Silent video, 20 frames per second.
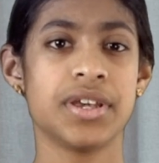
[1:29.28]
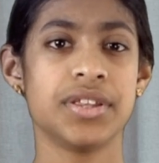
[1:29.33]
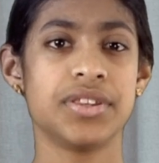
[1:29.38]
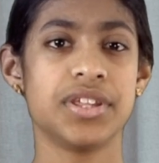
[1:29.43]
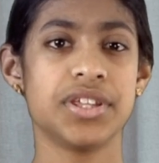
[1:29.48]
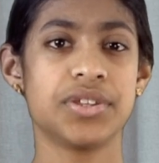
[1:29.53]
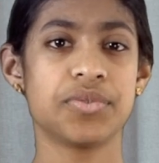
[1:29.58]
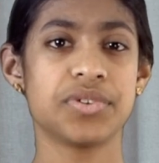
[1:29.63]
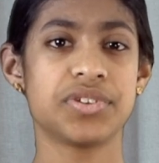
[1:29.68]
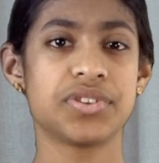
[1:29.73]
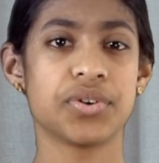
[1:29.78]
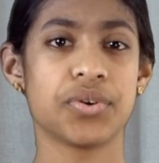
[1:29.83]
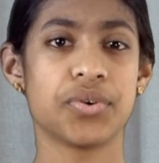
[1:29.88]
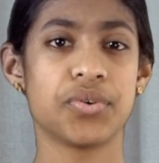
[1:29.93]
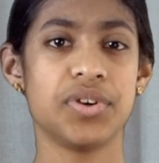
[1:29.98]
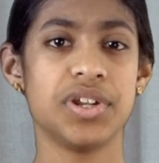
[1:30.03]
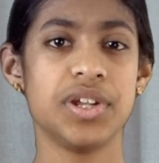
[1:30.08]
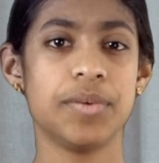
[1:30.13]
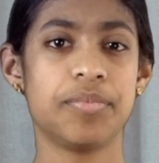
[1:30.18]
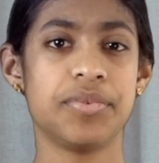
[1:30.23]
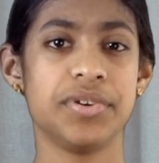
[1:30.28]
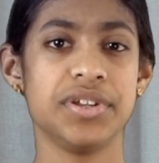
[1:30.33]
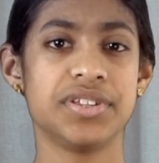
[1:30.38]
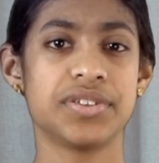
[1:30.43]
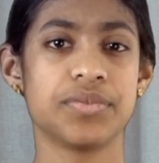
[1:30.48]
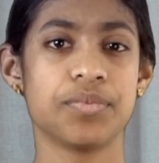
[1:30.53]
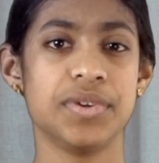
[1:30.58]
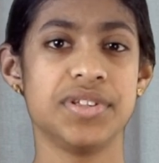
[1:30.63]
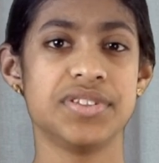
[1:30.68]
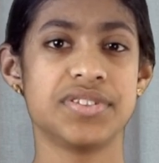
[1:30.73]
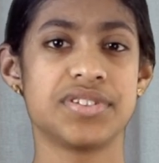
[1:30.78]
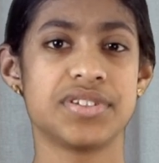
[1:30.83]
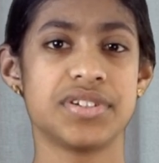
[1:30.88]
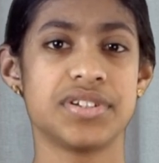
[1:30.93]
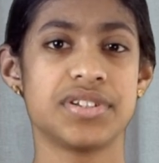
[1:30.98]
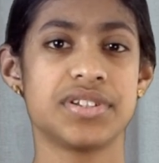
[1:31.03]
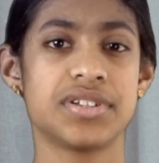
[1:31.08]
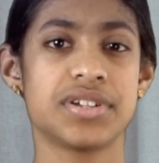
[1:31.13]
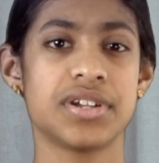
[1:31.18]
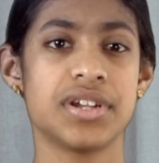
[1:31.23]
This was the holy priest
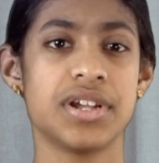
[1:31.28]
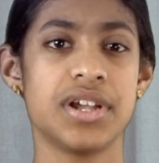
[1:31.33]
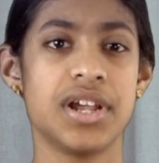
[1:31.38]
Vincent,